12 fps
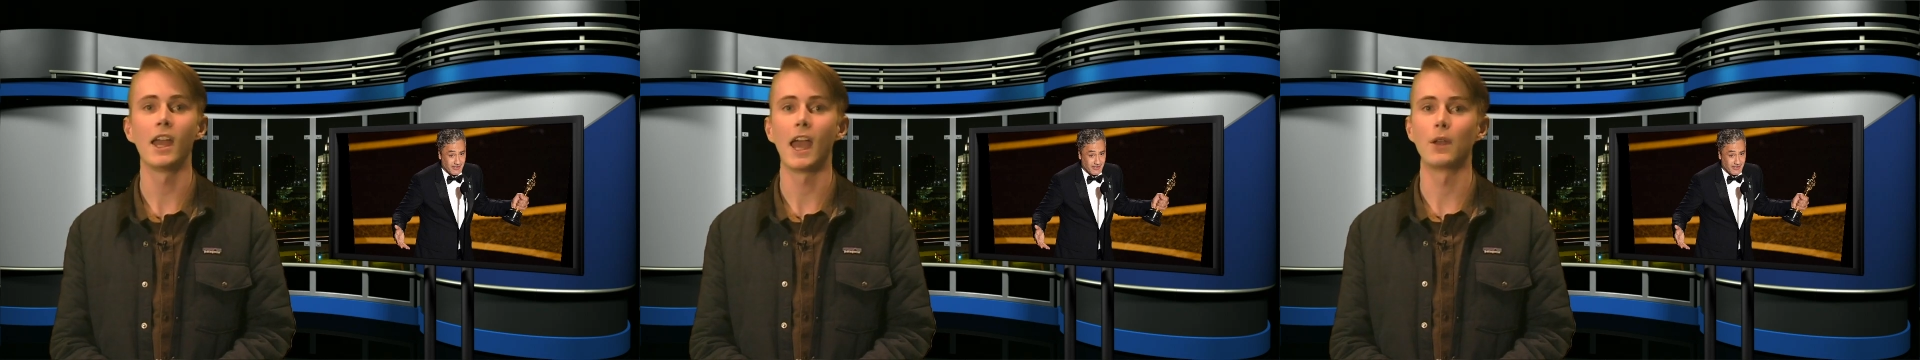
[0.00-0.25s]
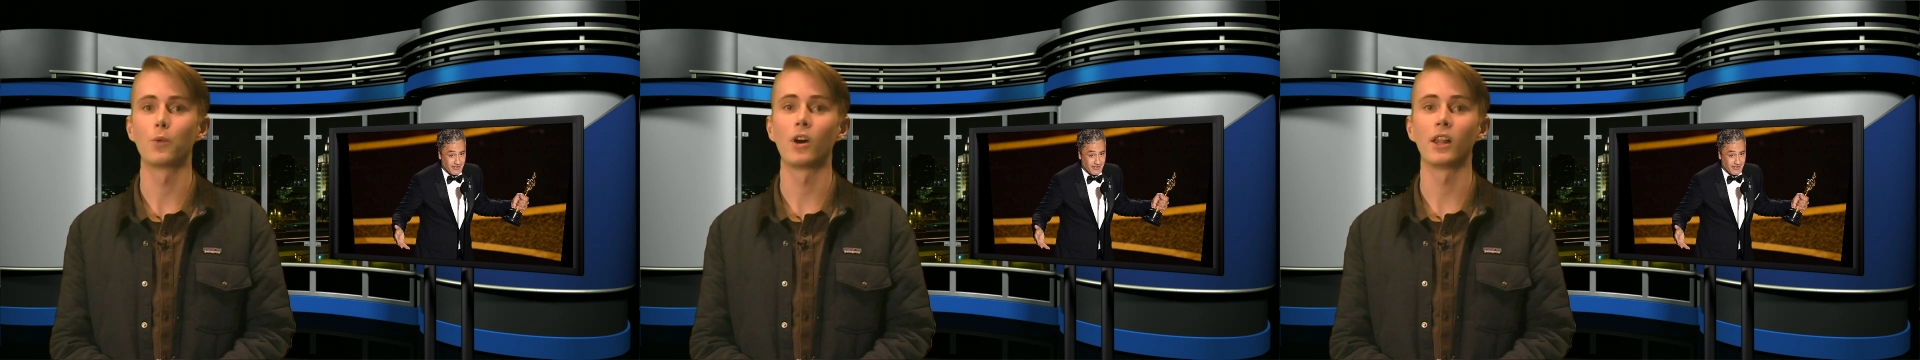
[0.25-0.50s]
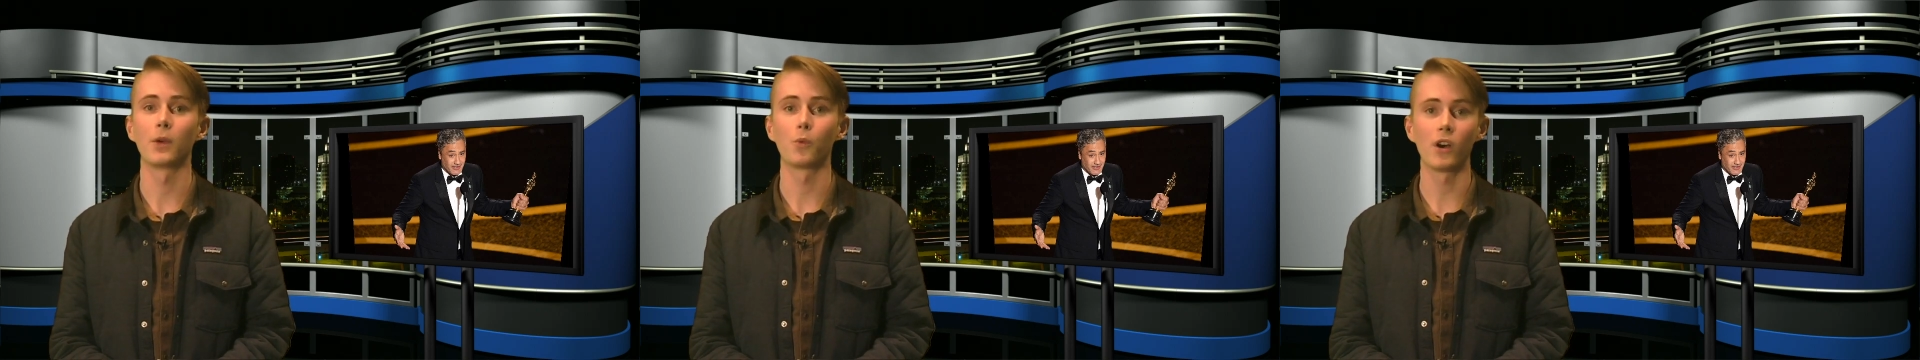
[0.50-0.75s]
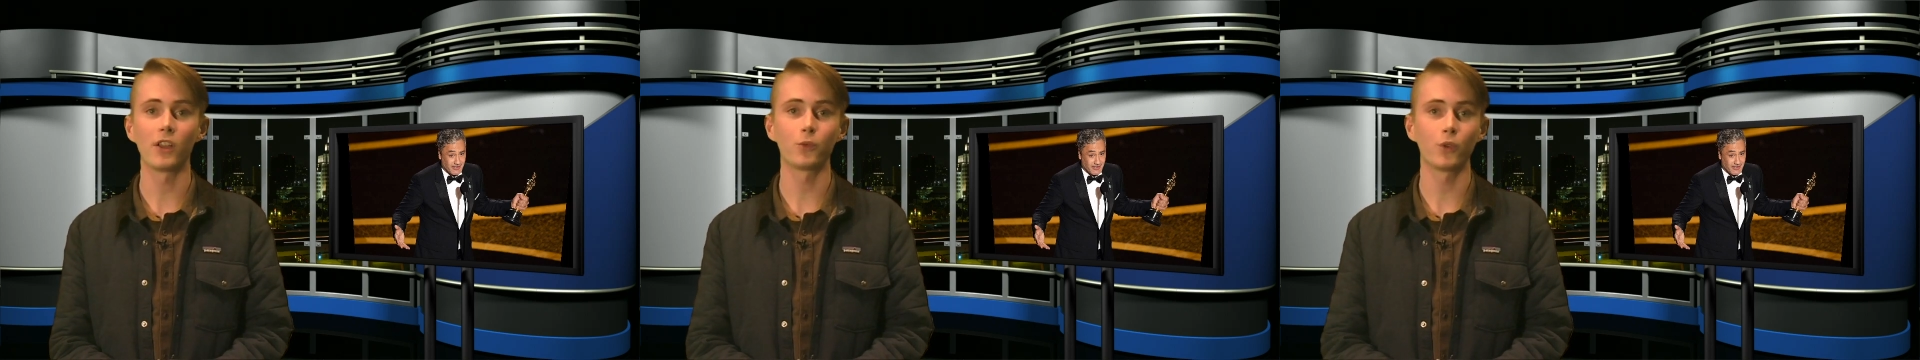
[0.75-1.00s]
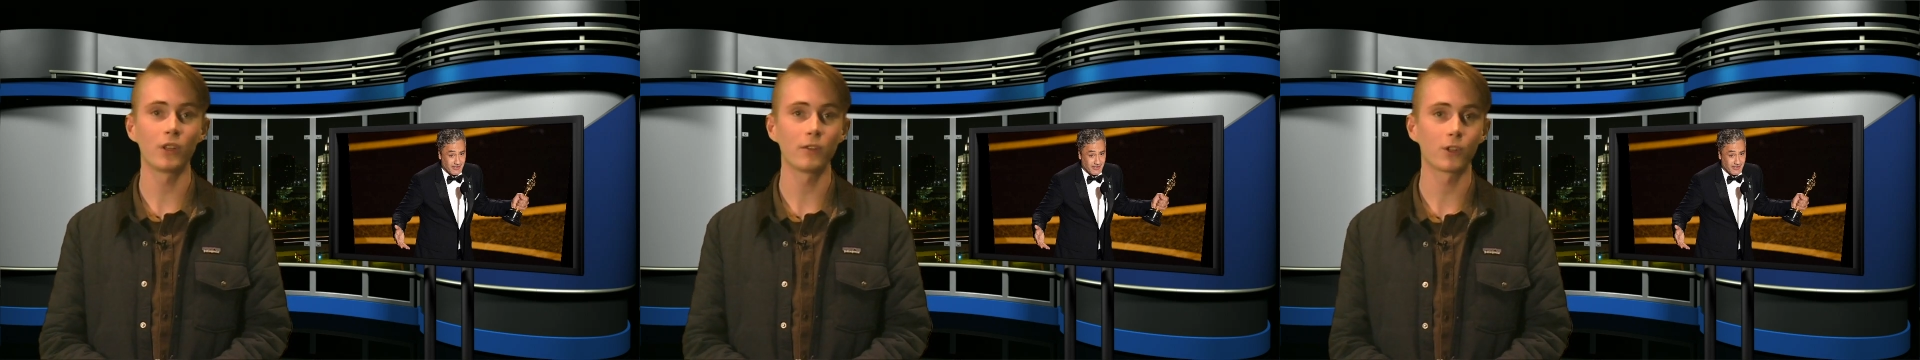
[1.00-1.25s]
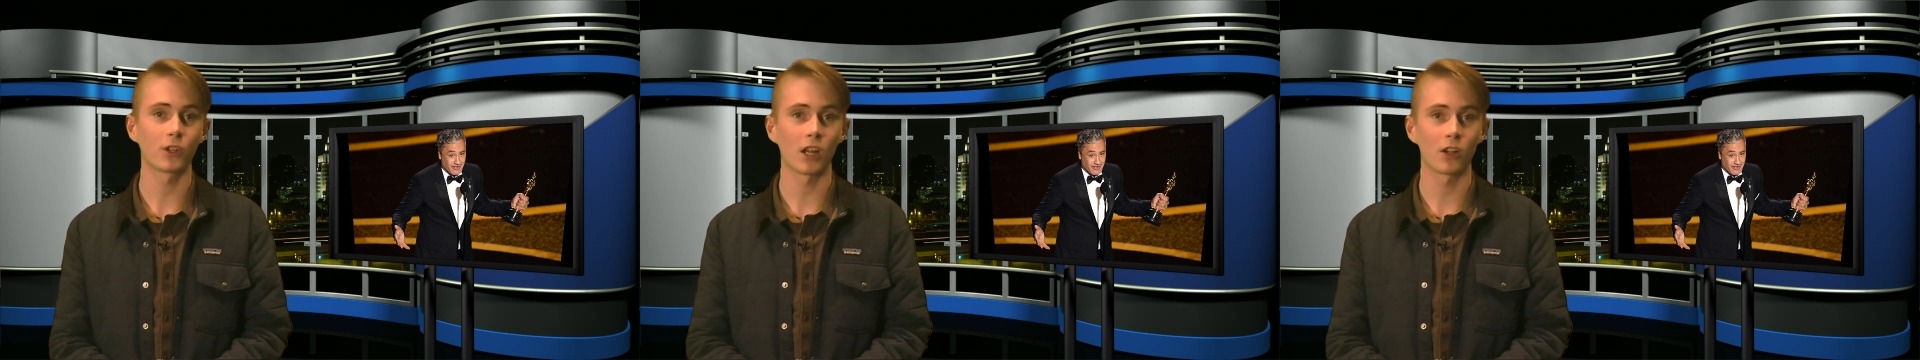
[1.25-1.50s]
And while I was rooting for
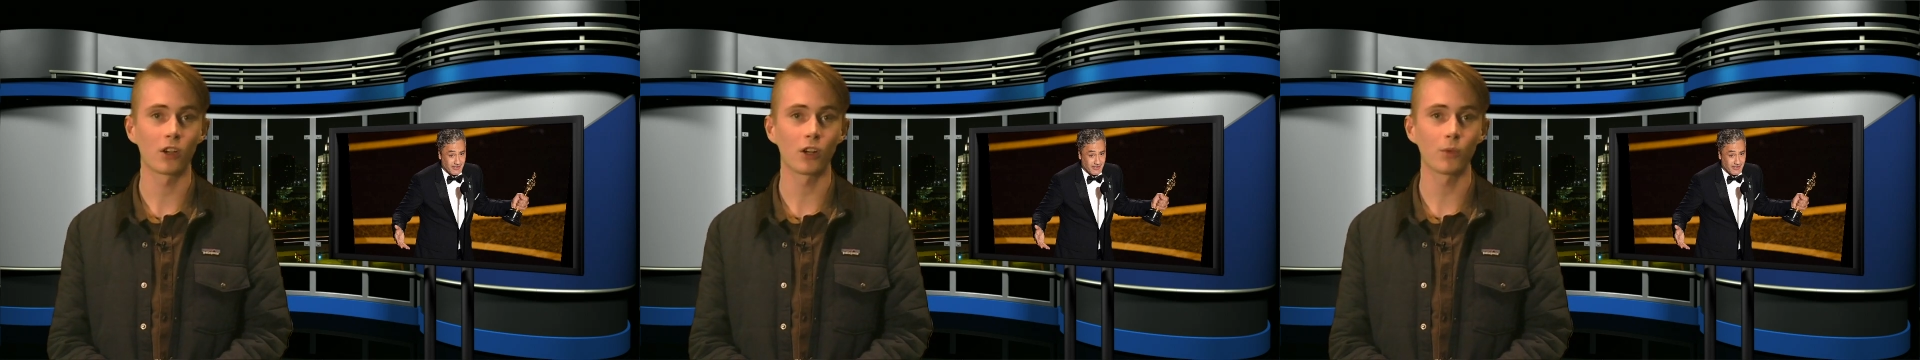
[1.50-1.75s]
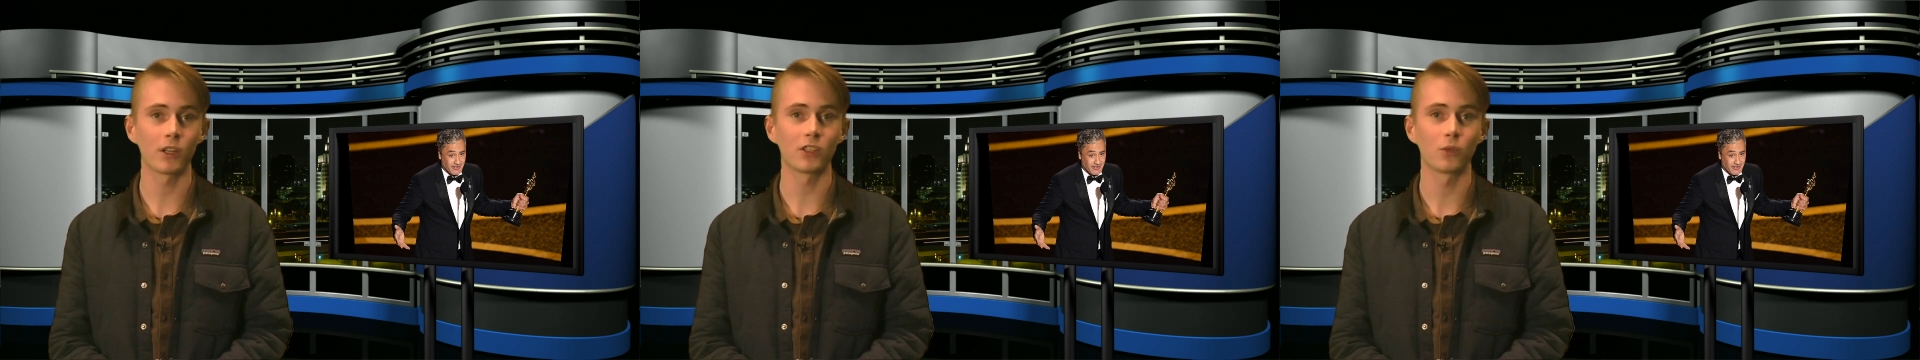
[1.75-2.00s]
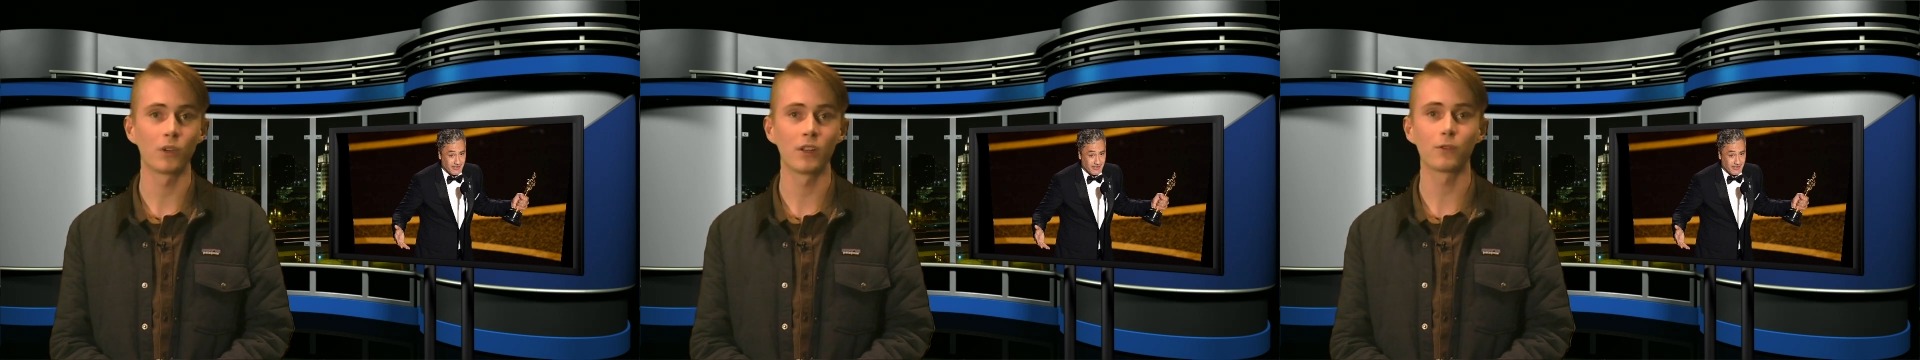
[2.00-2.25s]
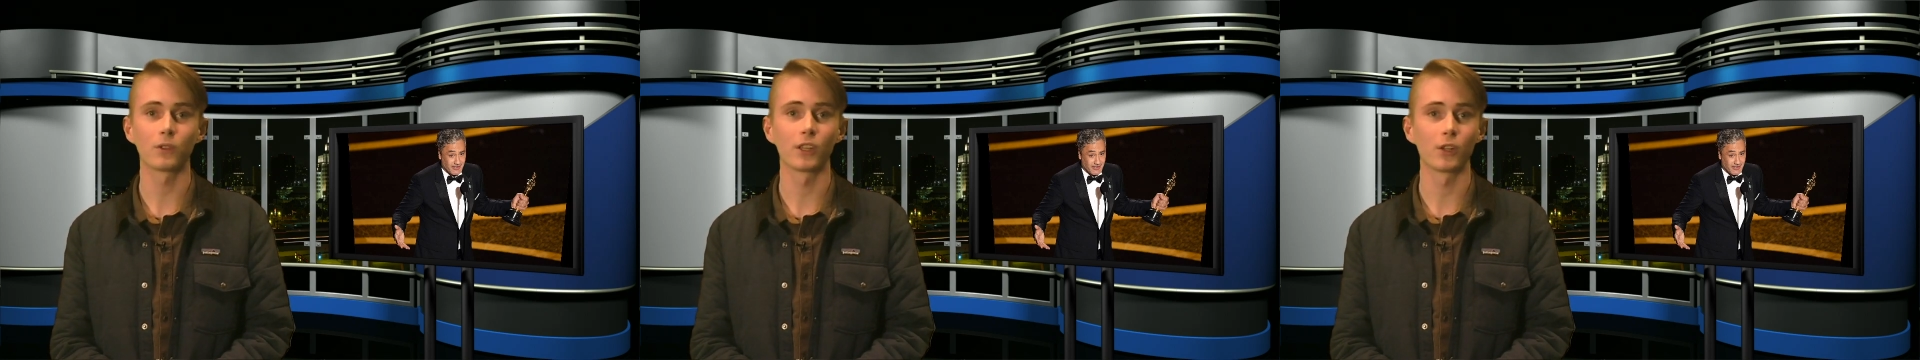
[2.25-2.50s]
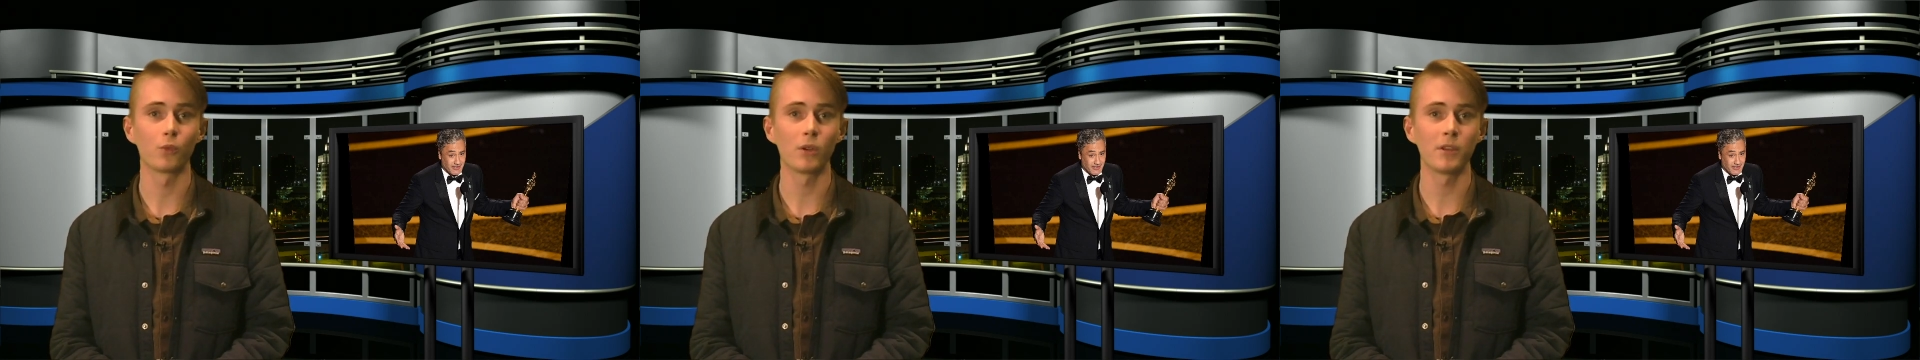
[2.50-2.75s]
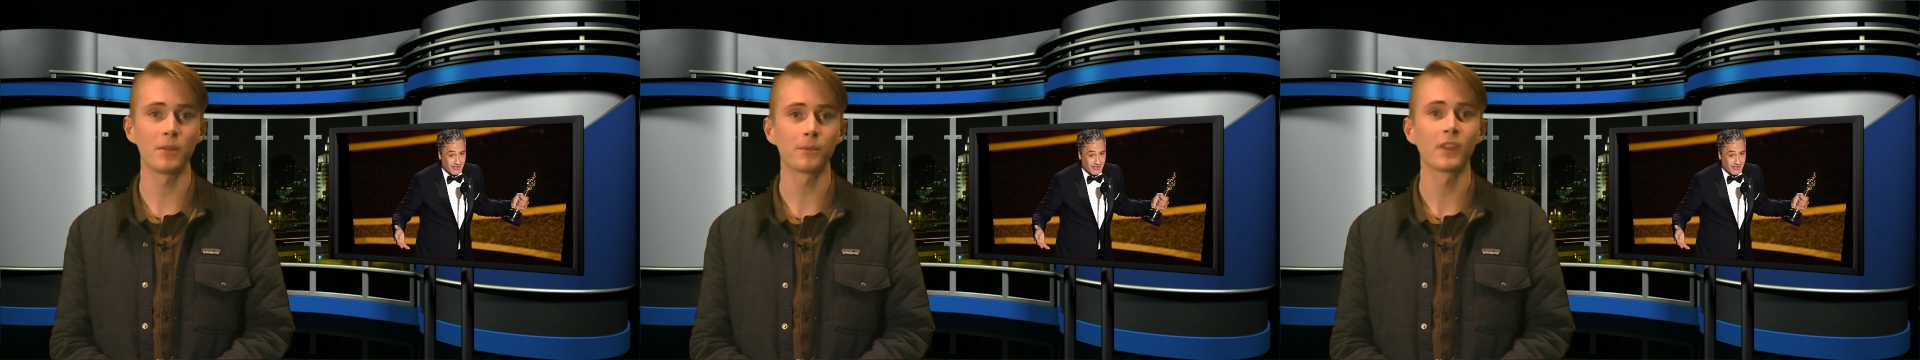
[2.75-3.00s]
Greta Gerwig to win for Little
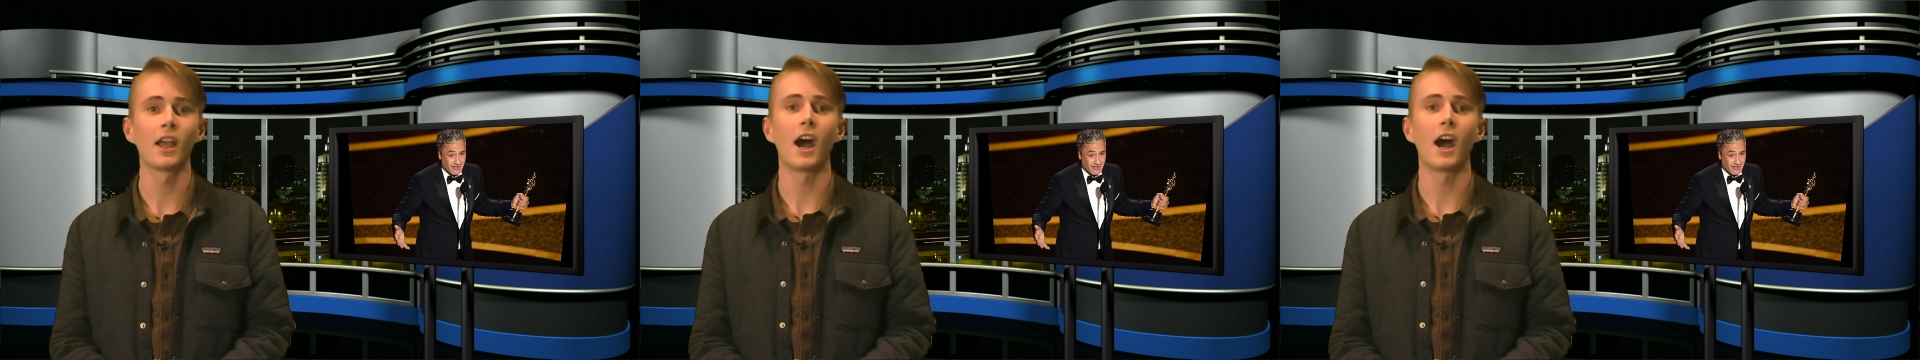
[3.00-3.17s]
Women,